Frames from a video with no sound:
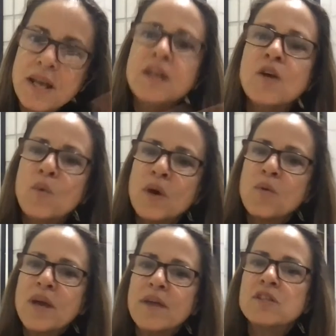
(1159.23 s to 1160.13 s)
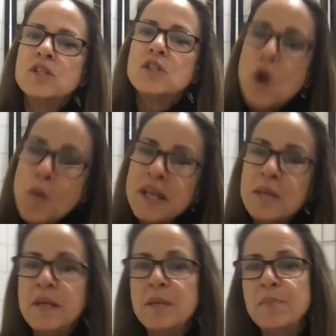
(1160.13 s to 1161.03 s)
where we have so many
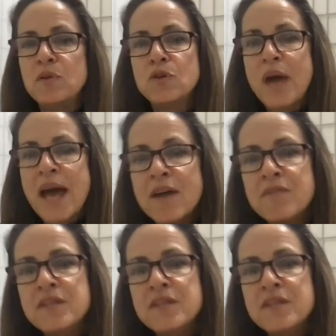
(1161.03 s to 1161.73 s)
people who have